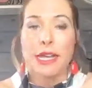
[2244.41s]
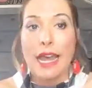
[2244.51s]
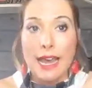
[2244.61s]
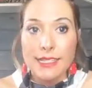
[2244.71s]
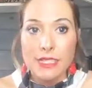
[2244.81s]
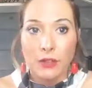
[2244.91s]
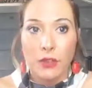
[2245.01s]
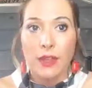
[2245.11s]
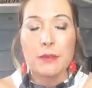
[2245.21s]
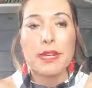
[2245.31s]
and ask for
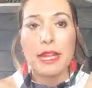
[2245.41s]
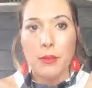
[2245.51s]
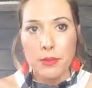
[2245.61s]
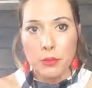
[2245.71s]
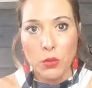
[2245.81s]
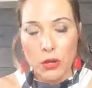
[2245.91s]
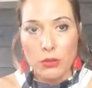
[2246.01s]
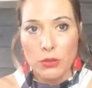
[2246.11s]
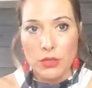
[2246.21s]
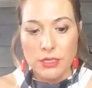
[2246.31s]
them and help them
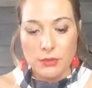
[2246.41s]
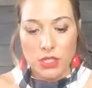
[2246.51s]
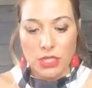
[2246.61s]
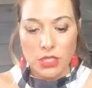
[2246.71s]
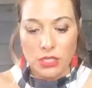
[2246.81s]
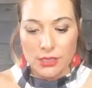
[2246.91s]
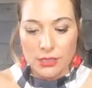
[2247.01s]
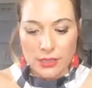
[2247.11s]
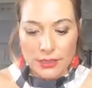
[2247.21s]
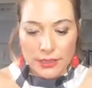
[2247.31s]
work through those objections.